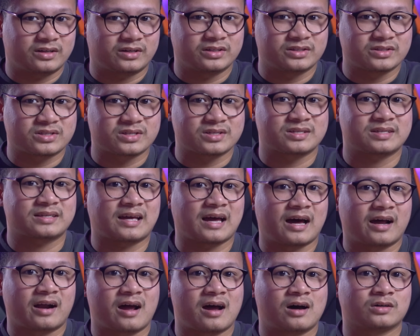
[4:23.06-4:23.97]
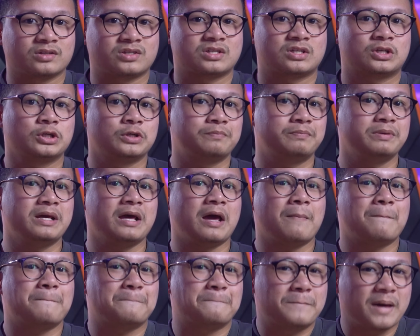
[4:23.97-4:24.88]
curses cutouts could be
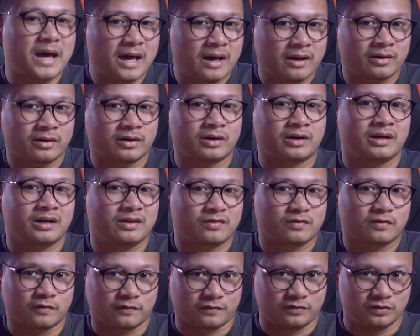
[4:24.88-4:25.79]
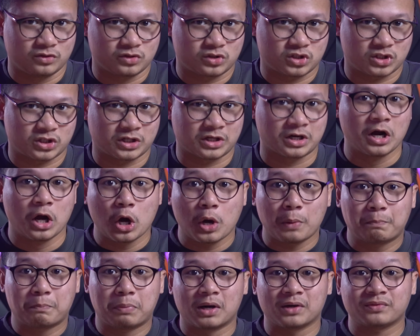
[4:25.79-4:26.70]
better in the future,
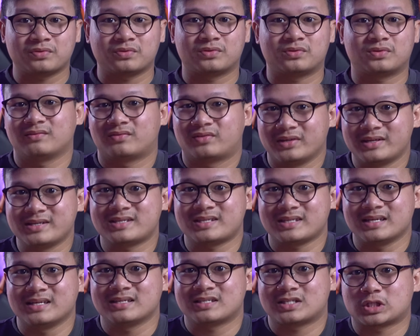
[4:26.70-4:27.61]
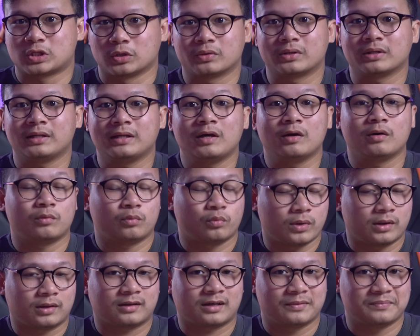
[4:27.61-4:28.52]
but this is totally a
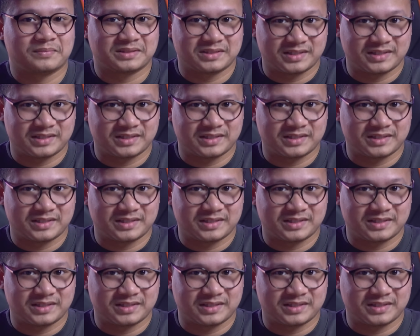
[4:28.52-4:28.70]
welcome